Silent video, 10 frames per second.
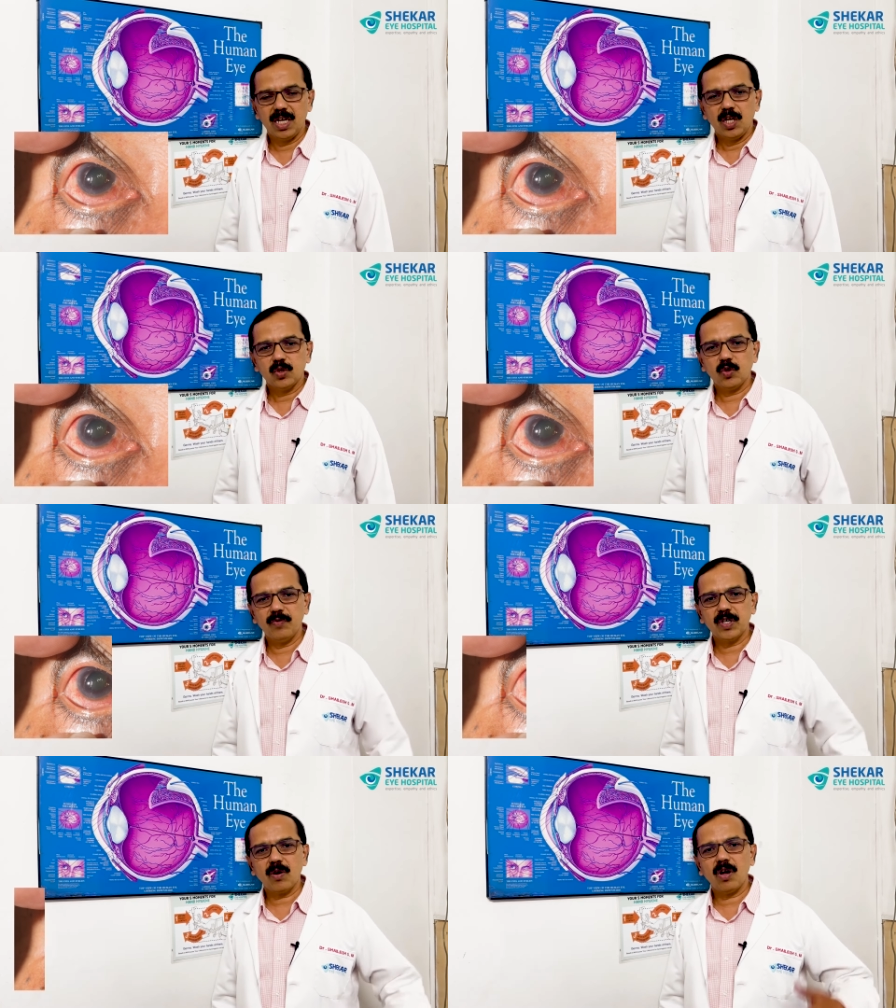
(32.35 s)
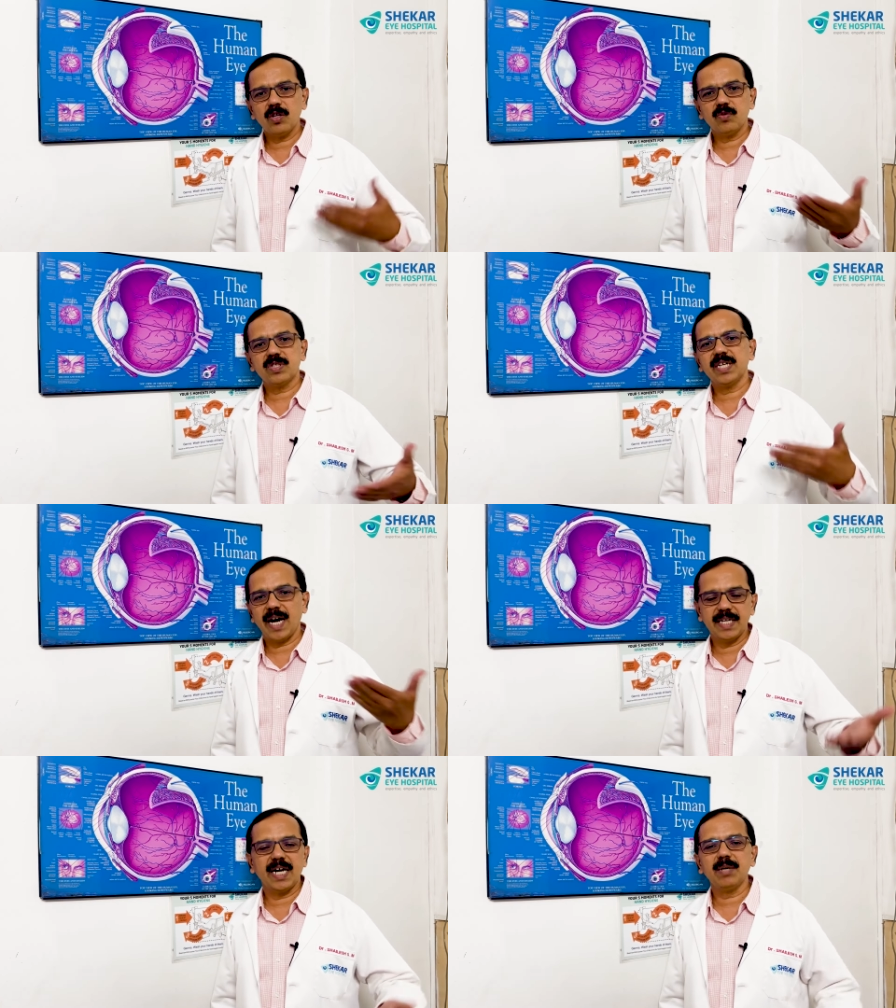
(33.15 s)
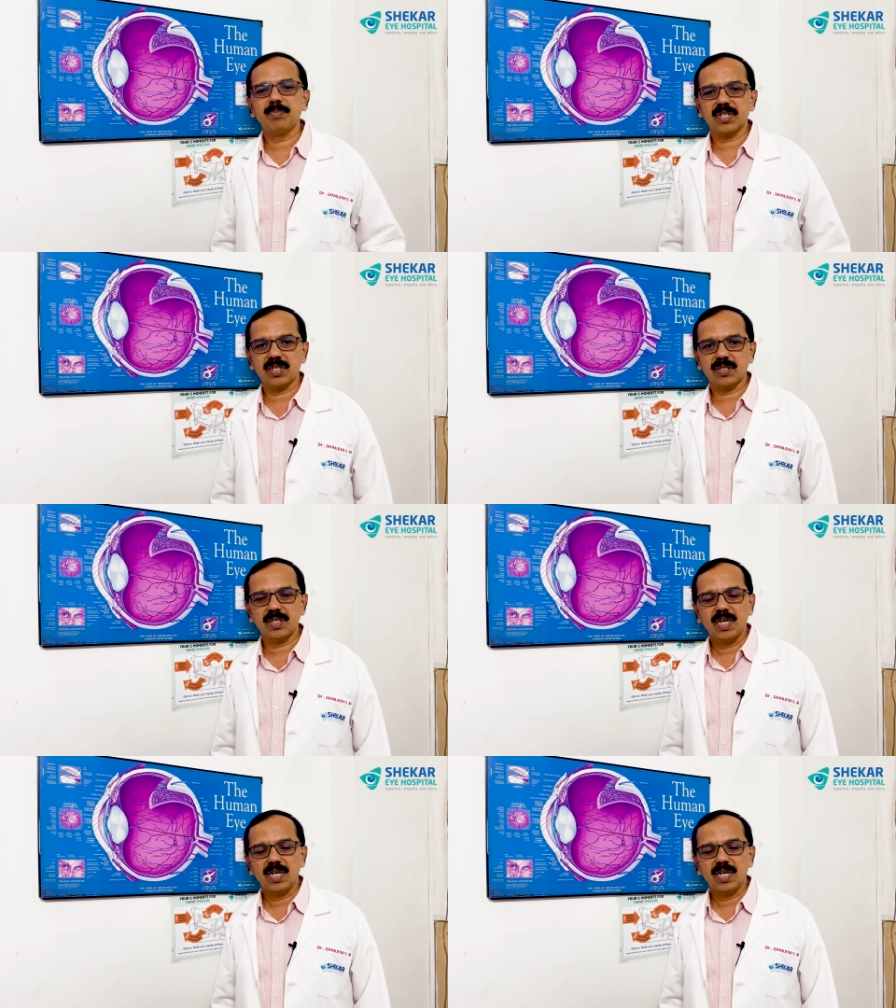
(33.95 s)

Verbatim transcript: So wherever you see high eye pressures,